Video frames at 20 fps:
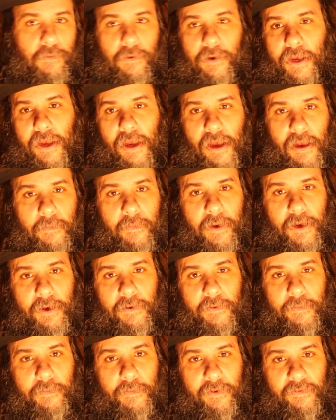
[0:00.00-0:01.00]
working on my
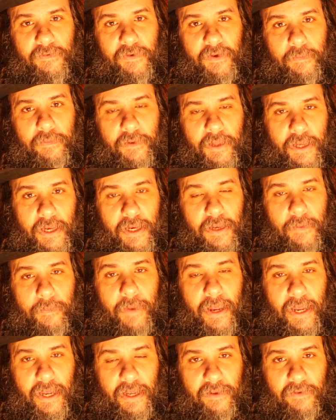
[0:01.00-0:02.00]
own music, playing
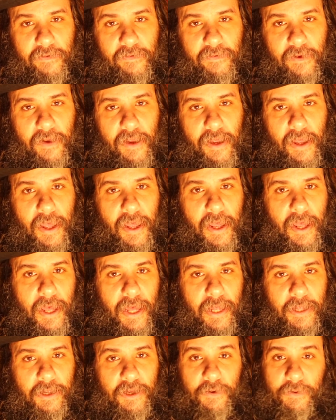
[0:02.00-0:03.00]
in bands,
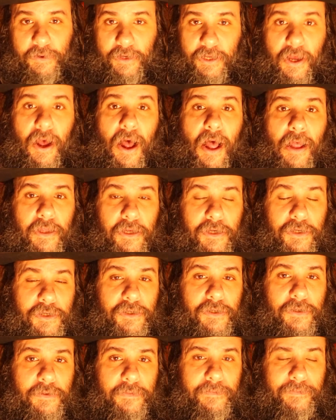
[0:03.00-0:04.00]
and going to
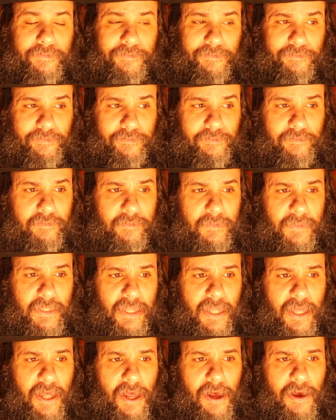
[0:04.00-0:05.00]
college.
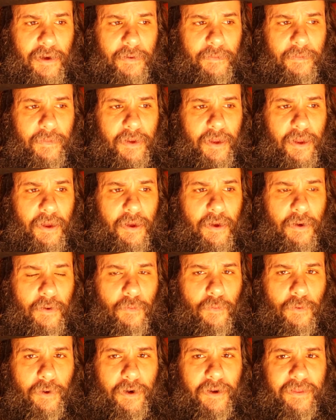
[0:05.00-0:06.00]
Um,
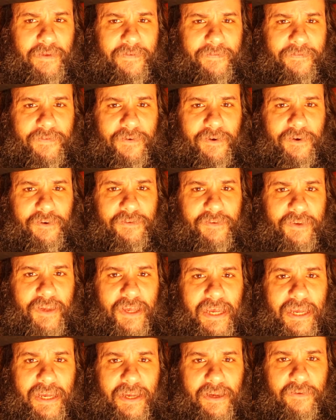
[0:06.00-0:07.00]
one of the
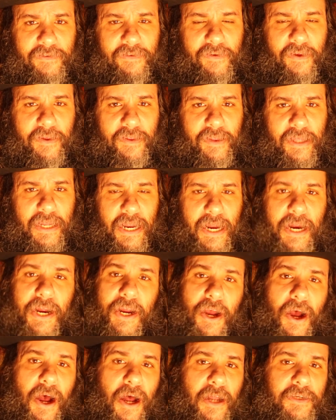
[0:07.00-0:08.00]
first gigs that I
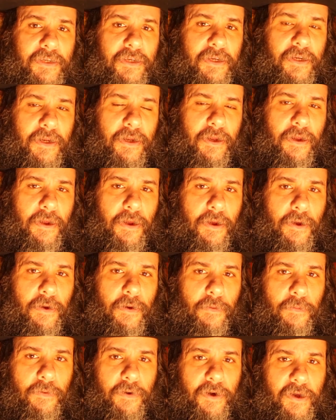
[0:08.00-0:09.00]
got
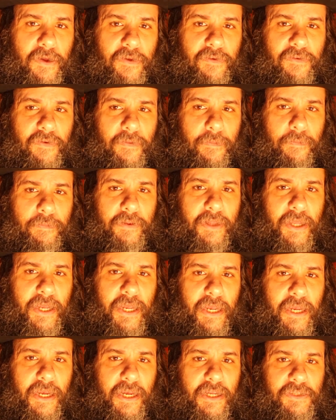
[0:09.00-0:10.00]
was
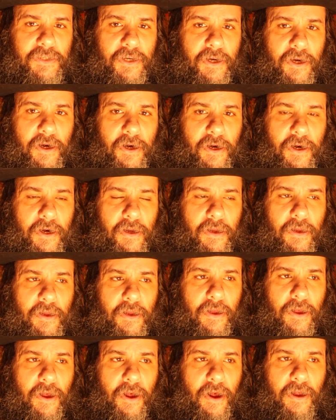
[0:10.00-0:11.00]
playing guitar
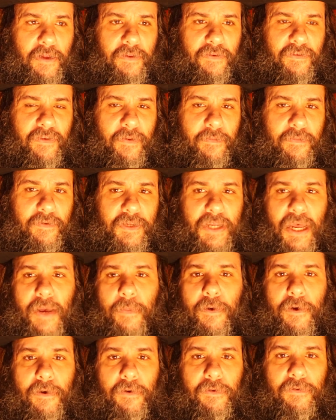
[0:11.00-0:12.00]
on some
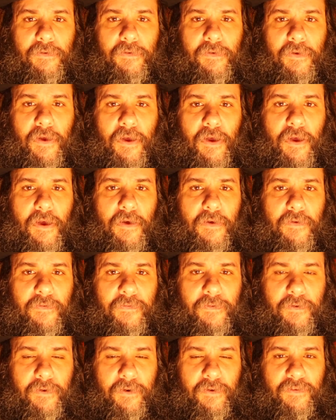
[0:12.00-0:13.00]
demos
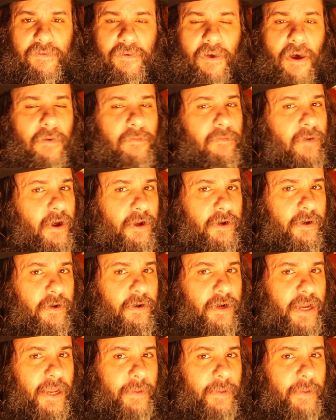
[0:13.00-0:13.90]
for a songwriter